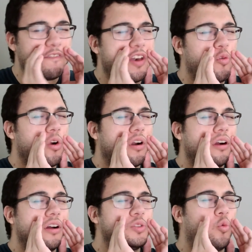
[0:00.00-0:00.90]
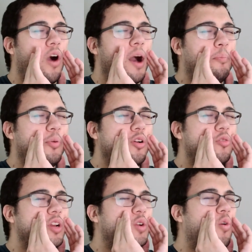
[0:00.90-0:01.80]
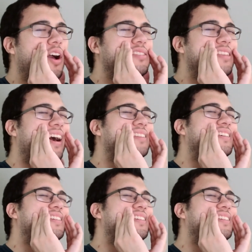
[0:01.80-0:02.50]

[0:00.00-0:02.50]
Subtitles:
the world one pull request at a